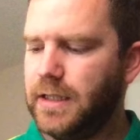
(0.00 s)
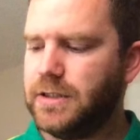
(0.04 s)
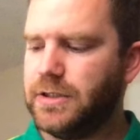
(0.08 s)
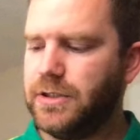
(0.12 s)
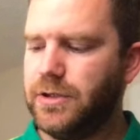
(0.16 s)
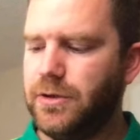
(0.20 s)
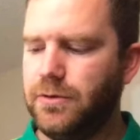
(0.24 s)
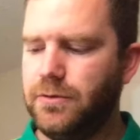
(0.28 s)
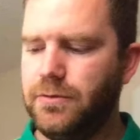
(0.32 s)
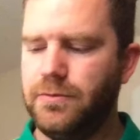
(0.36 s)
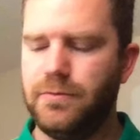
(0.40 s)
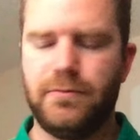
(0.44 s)

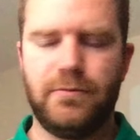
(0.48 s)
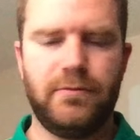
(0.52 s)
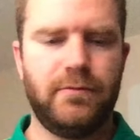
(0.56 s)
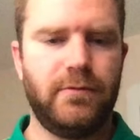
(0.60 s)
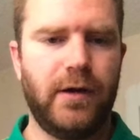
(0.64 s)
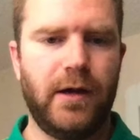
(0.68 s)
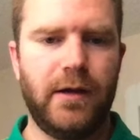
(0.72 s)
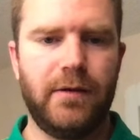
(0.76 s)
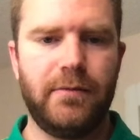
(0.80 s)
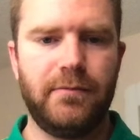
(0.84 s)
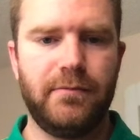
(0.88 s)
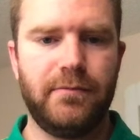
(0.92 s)
two,
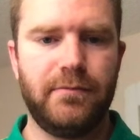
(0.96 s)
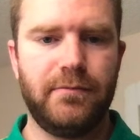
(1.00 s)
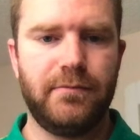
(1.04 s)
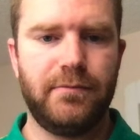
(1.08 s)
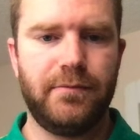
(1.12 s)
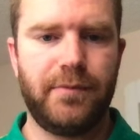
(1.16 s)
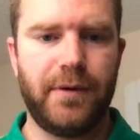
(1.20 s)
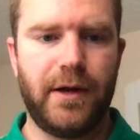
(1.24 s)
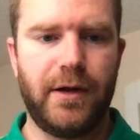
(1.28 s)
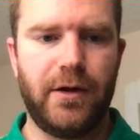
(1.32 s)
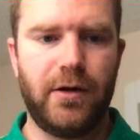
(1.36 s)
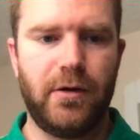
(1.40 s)
right?
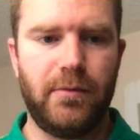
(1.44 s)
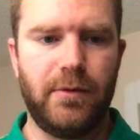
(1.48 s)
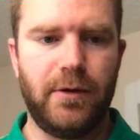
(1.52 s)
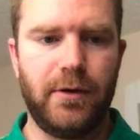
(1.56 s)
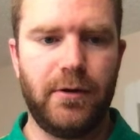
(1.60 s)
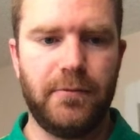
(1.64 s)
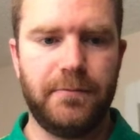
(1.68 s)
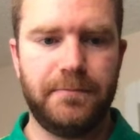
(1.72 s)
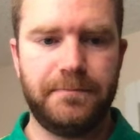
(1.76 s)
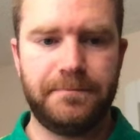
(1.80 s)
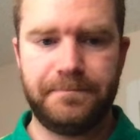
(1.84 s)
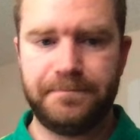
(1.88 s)

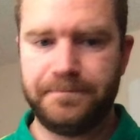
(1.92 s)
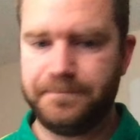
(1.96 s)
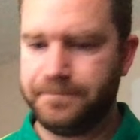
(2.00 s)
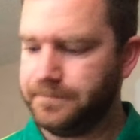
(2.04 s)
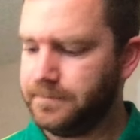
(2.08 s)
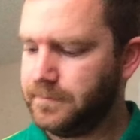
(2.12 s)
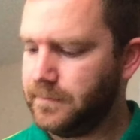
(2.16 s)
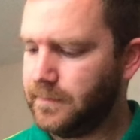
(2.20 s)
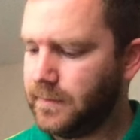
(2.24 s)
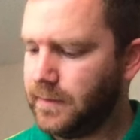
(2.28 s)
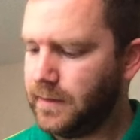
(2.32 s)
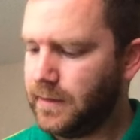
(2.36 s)
Binomial.
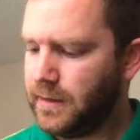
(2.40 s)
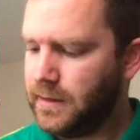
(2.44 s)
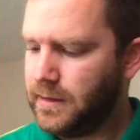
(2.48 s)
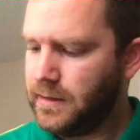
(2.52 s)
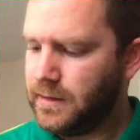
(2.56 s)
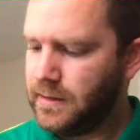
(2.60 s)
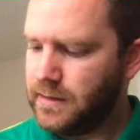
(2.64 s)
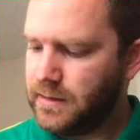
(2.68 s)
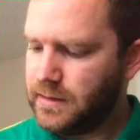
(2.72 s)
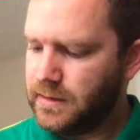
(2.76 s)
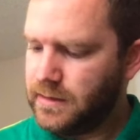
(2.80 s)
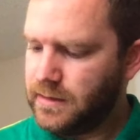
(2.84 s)

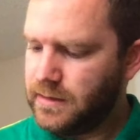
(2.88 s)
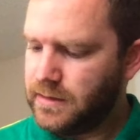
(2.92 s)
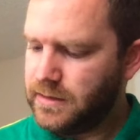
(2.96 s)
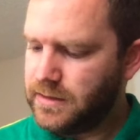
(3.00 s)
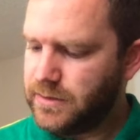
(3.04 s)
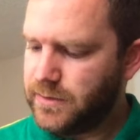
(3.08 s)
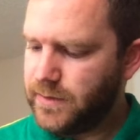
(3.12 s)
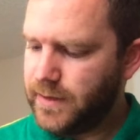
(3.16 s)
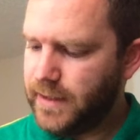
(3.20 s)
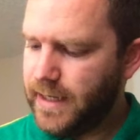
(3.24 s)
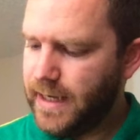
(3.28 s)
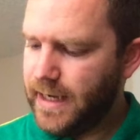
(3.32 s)

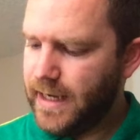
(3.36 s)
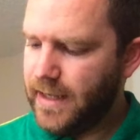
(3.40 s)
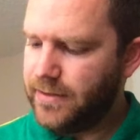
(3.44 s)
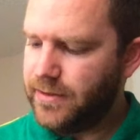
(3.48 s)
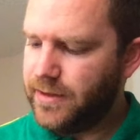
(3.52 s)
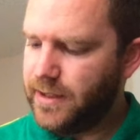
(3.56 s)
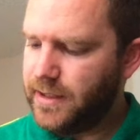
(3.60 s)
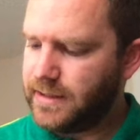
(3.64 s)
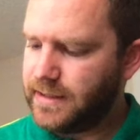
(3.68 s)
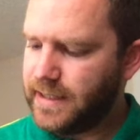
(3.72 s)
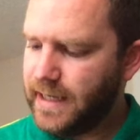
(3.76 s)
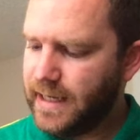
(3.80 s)
So again,
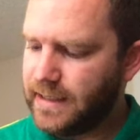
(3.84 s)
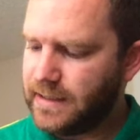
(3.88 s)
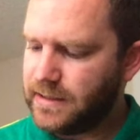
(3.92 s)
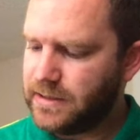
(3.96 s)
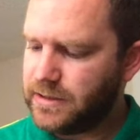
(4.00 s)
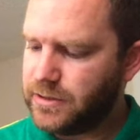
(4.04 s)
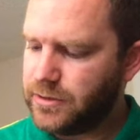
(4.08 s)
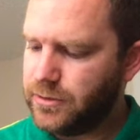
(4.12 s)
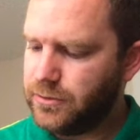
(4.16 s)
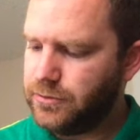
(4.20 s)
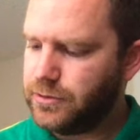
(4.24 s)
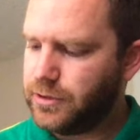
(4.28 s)
this has
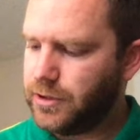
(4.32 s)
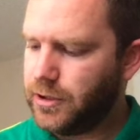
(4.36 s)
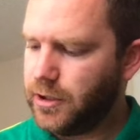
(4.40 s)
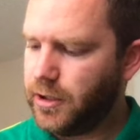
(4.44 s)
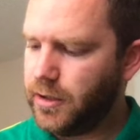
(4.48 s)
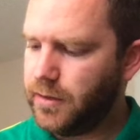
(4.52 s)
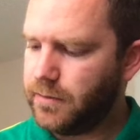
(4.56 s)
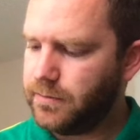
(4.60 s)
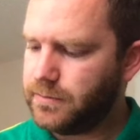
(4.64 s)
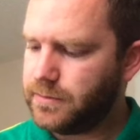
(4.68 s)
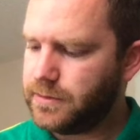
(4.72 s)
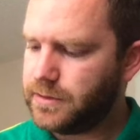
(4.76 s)
two
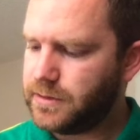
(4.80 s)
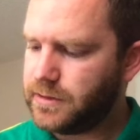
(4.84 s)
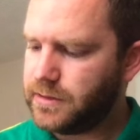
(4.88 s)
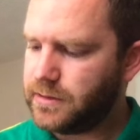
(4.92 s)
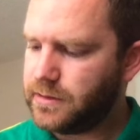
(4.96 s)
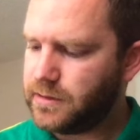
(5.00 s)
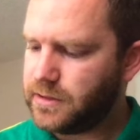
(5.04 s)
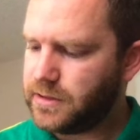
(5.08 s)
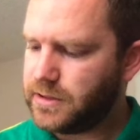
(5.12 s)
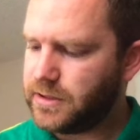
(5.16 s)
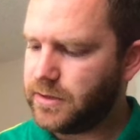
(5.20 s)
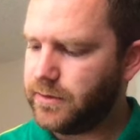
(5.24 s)

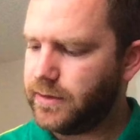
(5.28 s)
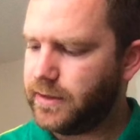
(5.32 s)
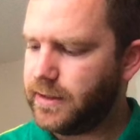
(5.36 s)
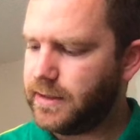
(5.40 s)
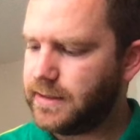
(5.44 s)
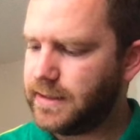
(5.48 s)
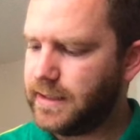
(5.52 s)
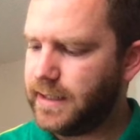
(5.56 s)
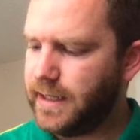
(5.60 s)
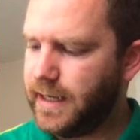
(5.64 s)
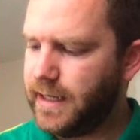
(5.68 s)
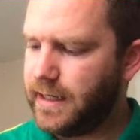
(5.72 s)
terms, so it
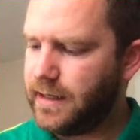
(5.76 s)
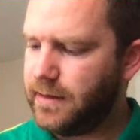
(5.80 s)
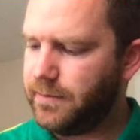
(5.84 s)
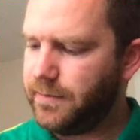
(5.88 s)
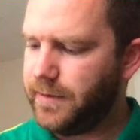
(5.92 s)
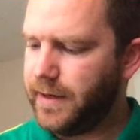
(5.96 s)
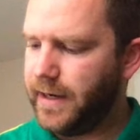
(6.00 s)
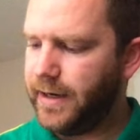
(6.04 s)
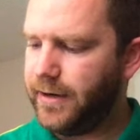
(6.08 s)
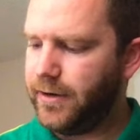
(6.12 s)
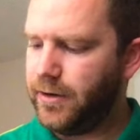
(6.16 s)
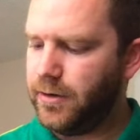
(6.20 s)
is again a
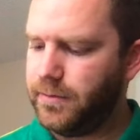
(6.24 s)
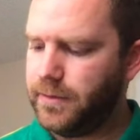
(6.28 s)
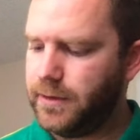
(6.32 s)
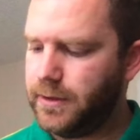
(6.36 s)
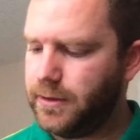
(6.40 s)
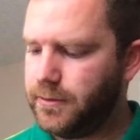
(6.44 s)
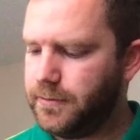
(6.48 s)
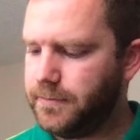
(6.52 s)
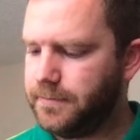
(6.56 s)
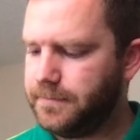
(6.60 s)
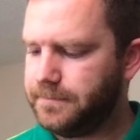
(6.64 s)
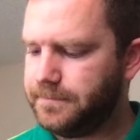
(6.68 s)

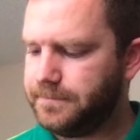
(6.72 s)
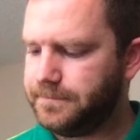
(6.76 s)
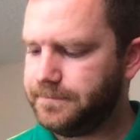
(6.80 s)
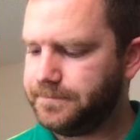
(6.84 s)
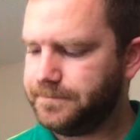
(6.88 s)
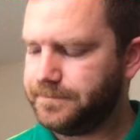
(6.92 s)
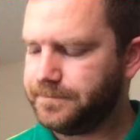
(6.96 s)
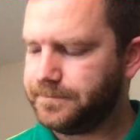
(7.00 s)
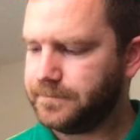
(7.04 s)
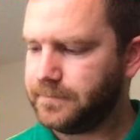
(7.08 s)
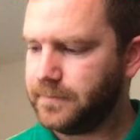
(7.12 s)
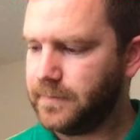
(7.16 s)
binomial.
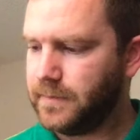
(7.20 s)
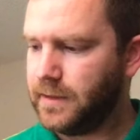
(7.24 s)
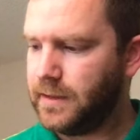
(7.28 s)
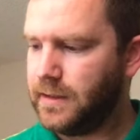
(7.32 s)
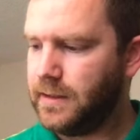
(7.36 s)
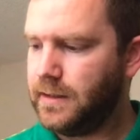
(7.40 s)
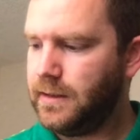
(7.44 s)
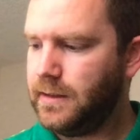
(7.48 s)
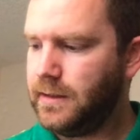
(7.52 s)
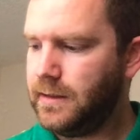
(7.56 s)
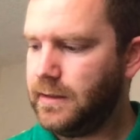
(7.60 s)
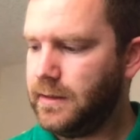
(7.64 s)

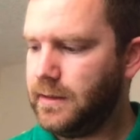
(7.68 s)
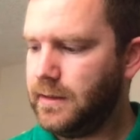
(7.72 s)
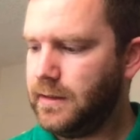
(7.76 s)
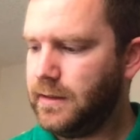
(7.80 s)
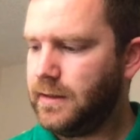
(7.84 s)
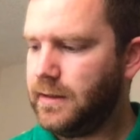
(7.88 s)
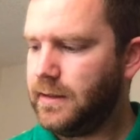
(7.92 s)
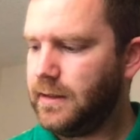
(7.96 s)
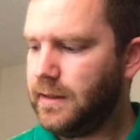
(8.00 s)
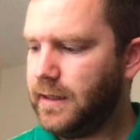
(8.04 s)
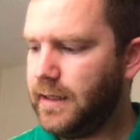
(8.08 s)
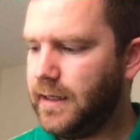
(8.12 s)

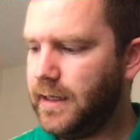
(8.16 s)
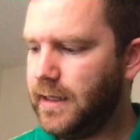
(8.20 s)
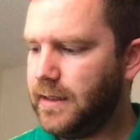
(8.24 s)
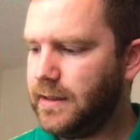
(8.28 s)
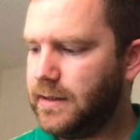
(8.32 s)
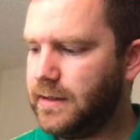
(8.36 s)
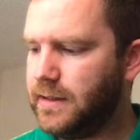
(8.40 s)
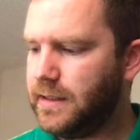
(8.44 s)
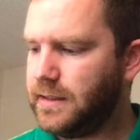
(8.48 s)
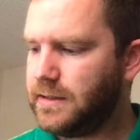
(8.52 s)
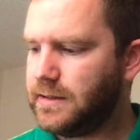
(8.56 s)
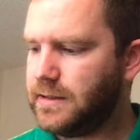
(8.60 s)

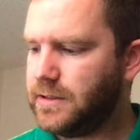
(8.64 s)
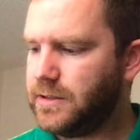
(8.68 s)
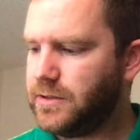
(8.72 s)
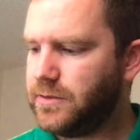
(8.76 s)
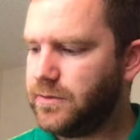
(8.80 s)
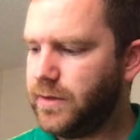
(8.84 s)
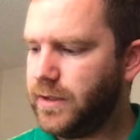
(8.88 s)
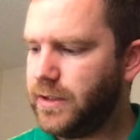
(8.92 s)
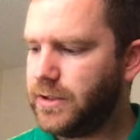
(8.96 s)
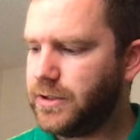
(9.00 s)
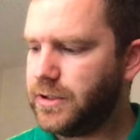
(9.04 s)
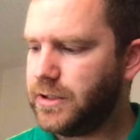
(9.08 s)
In this
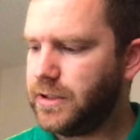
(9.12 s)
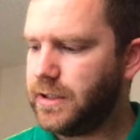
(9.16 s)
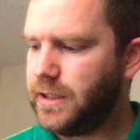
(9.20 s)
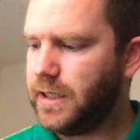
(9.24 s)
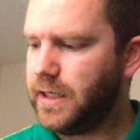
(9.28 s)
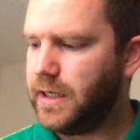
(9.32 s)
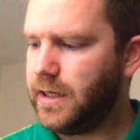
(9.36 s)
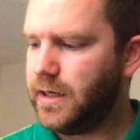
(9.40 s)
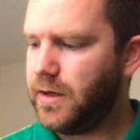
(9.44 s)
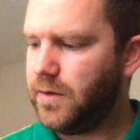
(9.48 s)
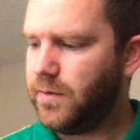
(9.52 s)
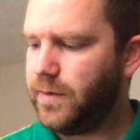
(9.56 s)
situation
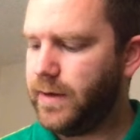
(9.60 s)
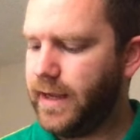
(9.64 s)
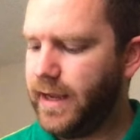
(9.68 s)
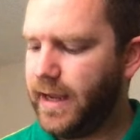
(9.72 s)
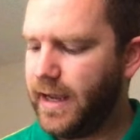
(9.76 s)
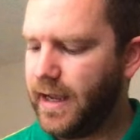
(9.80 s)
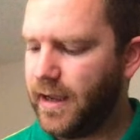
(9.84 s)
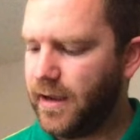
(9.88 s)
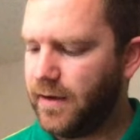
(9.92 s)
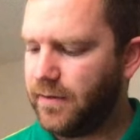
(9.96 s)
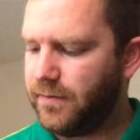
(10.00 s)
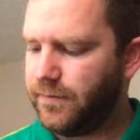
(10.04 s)
here, we
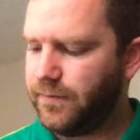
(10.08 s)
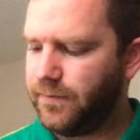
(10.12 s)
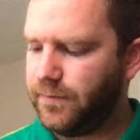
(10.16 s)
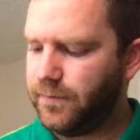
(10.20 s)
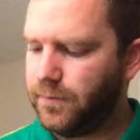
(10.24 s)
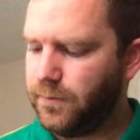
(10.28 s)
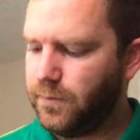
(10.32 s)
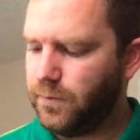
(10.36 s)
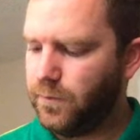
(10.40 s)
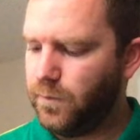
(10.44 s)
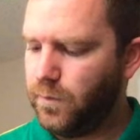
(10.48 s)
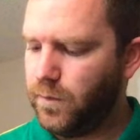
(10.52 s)

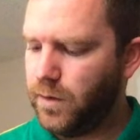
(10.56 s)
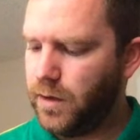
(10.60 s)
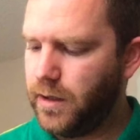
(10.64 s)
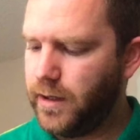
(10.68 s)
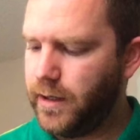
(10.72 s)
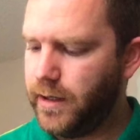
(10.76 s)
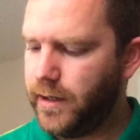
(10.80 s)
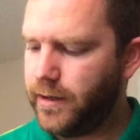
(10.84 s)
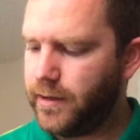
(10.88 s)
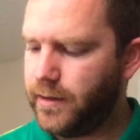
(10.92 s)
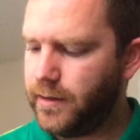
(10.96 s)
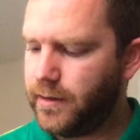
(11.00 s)
have
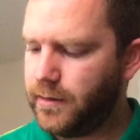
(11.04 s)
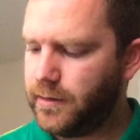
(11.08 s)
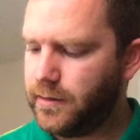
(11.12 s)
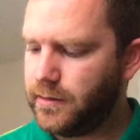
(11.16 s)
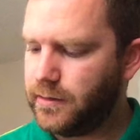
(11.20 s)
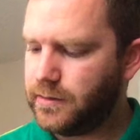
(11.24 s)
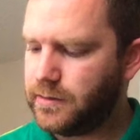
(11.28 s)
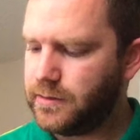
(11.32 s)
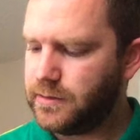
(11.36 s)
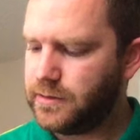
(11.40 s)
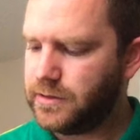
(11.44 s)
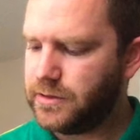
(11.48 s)
1,
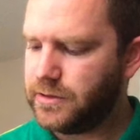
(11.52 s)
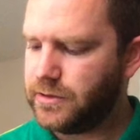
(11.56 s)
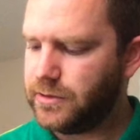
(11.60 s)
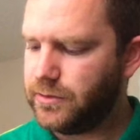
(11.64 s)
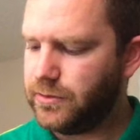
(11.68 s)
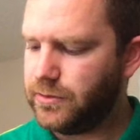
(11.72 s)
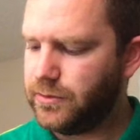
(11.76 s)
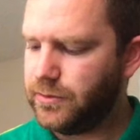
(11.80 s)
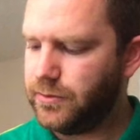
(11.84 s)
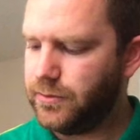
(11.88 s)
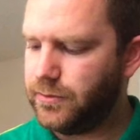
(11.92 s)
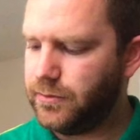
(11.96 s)

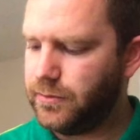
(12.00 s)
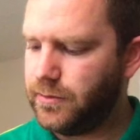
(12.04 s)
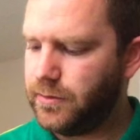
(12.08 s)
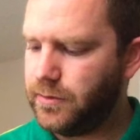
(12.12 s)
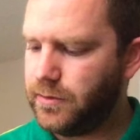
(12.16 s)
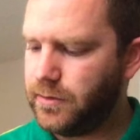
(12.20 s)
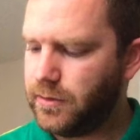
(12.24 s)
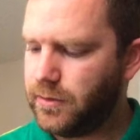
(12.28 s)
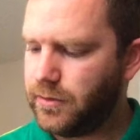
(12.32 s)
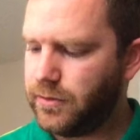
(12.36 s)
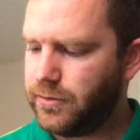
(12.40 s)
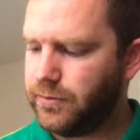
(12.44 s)
2,
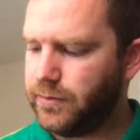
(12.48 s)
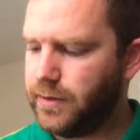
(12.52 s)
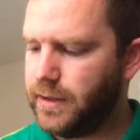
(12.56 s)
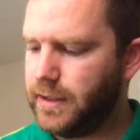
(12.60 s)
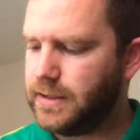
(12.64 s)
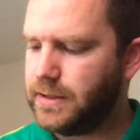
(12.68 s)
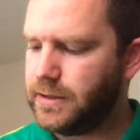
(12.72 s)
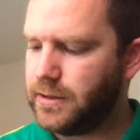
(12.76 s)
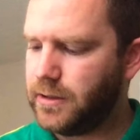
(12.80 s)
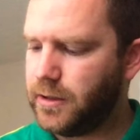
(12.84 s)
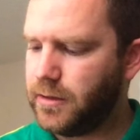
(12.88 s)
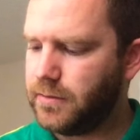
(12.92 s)
3
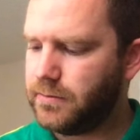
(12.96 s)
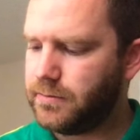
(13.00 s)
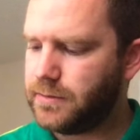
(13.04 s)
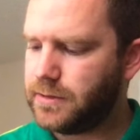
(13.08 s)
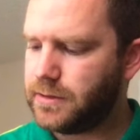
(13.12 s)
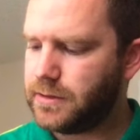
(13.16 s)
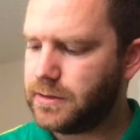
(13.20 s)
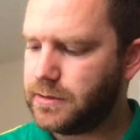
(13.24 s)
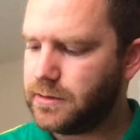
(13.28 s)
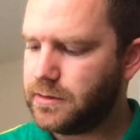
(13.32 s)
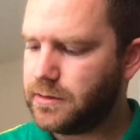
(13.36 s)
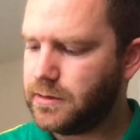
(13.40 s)

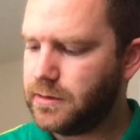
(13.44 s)
terms.